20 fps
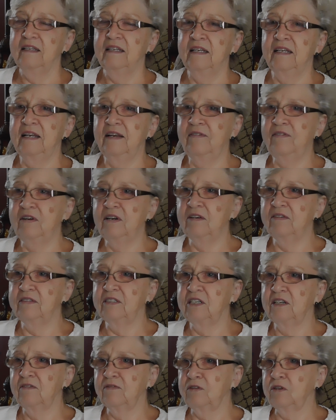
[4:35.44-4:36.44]
The
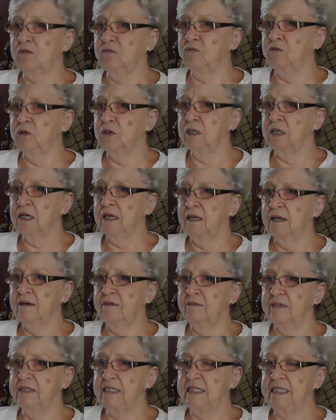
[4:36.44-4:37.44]
definition of the word
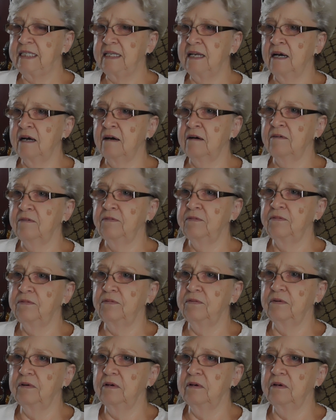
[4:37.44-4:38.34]
love itself,